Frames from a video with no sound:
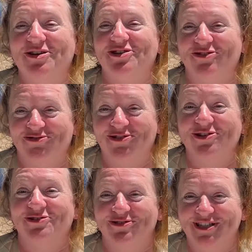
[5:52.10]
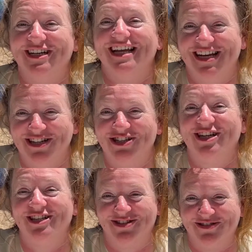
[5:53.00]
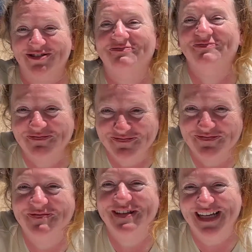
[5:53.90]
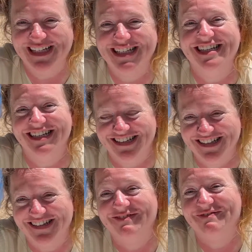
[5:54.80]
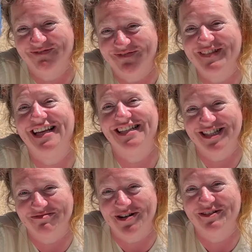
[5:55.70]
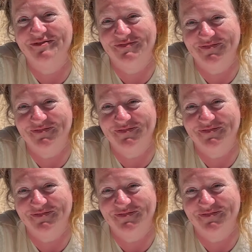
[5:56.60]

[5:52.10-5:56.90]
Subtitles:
on a roller coaster in a shitstorm. That's it. That's the one.